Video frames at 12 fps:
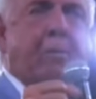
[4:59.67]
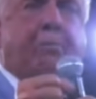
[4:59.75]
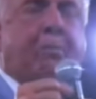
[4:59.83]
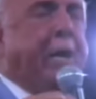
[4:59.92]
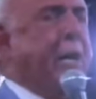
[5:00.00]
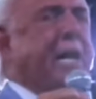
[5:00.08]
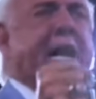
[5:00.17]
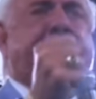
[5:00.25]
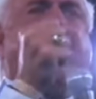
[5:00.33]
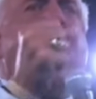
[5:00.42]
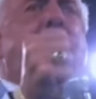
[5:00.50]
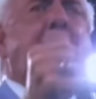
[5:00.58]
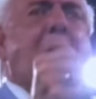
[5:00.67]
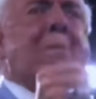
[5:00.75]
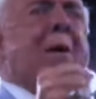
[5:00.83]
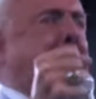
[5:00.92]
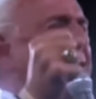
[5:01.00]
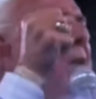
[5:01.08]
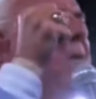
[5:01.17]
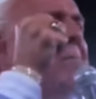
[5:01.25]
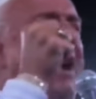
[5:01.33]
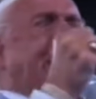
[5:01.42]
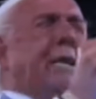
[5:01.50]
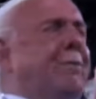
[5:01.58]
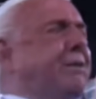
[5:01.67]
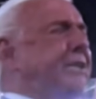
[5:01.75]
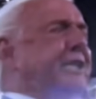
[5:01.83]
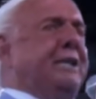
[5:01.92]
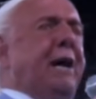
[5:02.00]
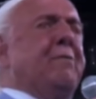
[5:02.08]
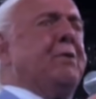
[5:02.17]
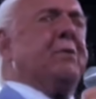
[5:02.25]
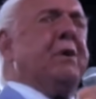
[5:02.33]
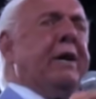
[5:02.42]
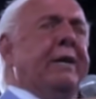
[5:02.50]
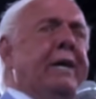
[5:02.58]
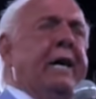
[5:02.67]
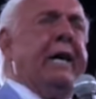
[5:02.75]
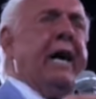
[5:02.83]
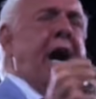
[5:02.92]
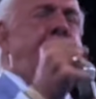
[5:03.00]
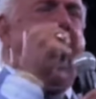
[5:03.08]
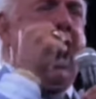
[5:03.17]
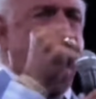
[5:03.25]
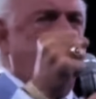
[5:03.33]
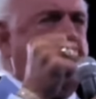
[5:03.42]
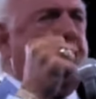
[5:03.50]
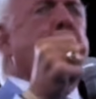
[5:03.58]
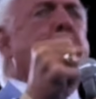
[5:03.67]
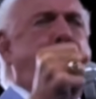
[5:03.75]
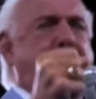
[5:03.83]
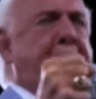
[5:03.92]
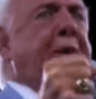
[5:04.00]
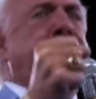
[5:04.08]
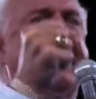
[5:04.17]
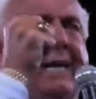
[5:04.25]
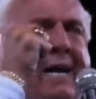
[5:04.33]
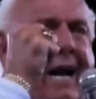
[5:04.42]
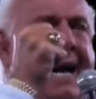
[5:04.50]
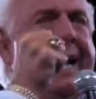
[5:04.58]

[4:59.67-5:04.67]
But he didn't care about my WCW run. Hunter grew up on the